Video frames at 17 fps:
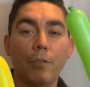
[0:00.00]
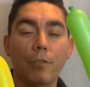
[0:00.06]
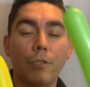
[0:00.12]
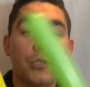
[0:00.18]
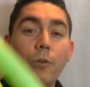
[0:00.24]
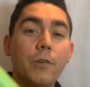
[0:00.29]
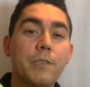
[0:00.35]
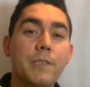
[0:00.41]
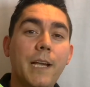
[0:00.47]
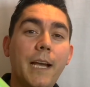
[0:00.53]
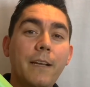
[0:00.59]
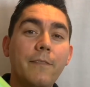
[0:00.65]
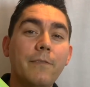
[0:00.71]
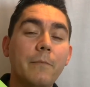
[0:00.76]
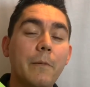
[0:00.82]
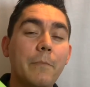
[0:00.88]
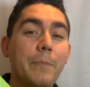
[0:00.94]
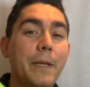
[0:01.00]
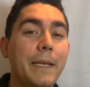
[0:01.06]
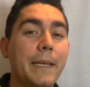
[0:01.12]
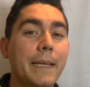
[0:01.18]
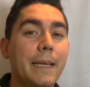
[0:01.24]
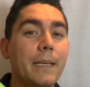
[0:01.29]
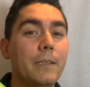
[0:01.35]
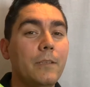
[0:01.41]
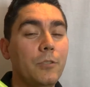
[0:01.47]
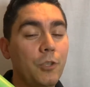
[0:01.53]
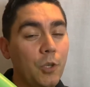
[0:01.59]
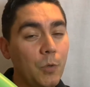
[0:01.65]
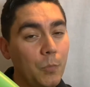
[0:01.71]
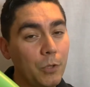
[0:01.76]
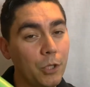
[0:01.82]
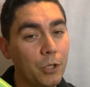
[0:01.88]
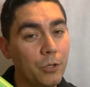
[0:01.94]
So aside from it being
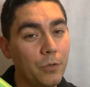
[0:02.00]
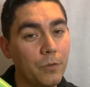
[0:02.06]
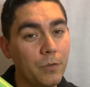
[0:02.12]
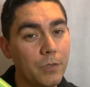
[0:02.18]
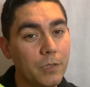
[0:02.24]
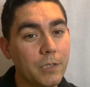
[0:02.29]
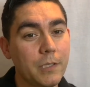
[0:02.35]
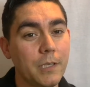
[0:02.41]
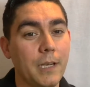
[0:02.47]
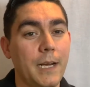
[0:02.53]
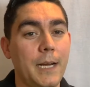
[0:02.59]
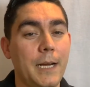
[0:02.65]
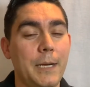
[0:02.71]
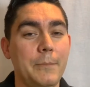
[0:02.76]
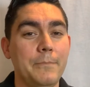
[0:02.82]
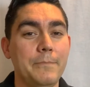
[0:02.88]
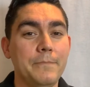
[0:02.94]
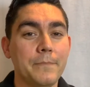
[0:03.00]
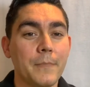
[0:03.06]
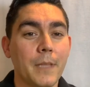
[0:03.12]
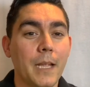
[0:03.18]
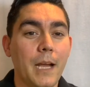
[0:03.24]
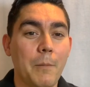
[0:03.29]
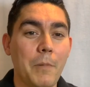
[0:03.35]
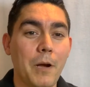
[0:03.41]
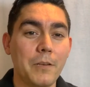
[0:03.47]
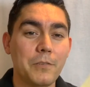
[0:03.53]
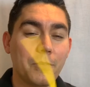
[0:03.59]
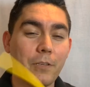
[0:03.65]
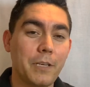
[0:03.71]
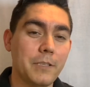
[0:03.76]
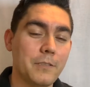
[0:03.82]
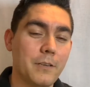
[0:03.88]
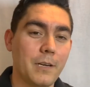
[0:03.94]
2 balloons, I'm also
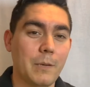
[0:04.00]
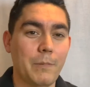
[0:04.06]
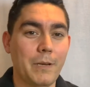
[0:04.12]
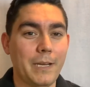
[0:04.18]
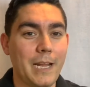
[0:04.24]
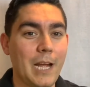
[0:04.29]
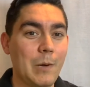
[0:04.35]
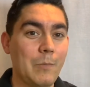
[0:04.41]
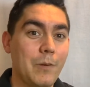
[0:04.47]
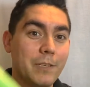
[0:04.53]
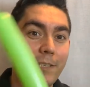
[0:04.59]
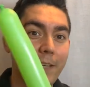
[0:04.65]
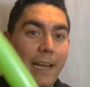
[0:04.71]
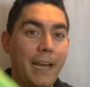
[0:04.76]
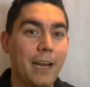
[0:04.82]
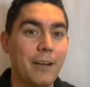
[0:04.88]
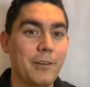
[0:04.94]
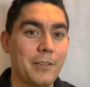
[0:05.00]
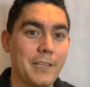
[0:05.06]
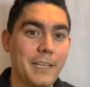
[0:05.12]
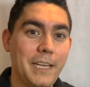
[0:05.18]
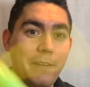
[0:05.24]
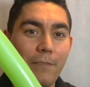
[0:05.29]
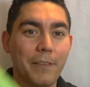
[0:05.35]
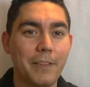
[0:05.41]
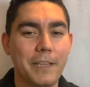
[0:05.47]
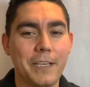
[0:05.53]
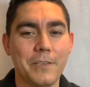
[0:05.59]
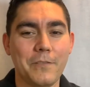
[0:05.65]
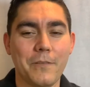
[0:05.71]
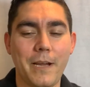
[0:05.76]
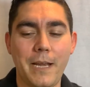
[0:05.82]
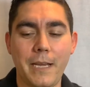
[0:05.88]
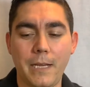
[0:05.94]
gonna talk about how much air to leave in
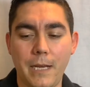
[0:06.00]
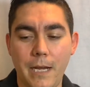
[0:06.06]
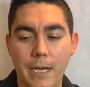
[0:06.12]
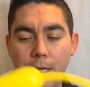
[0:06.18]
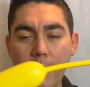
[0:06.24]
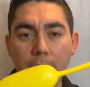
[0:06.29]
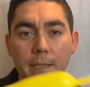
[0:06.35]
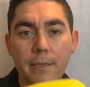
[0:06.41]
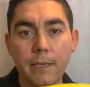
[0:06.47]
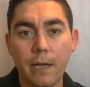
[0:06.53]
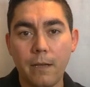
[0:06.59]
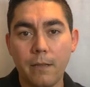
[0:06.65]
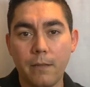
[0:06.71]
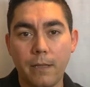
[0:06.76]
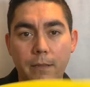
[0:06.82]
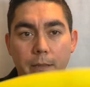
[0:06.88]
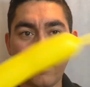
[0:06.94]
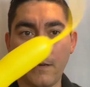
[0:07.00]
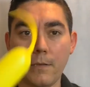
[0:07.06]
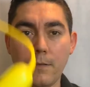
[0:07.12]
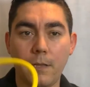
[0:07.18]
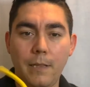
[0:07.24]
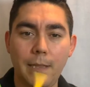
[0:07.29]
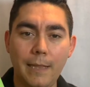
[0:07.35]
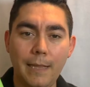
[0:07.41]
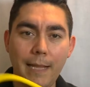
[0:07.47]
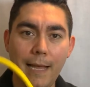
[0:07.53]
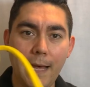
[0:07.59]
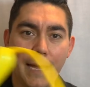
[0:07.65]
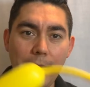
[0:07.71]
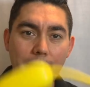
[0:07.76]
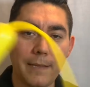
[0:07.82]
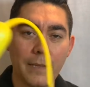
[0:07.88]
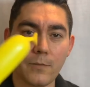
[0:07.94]
these, right? You can tell that there's a
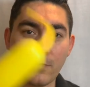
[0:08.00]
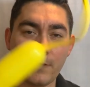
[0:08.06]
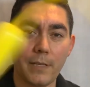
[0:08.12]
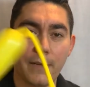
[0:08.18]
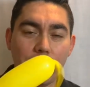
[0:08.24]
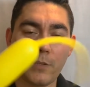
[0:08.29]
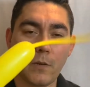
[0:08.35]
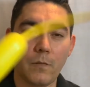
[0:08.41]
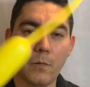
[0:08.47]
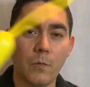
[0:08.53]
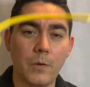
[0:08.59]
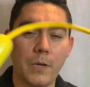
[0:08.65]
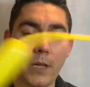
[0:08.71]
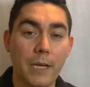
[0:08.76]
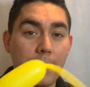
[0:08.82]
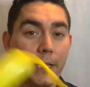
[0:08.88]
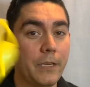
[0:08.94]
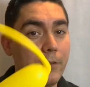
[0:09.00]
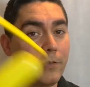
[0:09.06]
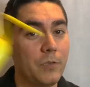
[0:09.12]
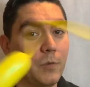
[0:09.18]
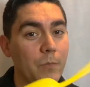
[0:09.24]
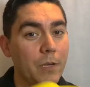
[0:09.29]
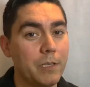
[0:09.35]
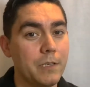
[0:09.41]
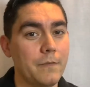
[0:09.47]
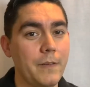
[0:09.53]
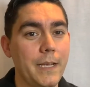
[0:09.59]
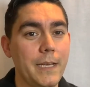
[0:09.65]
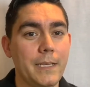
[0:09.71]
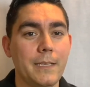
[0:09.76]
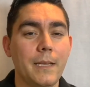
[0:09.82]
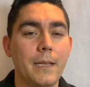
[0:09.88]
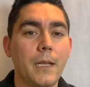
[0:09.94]
lot of this one left over. We're not gonna use too much of
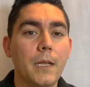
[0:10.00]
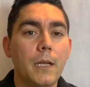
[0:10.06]
it.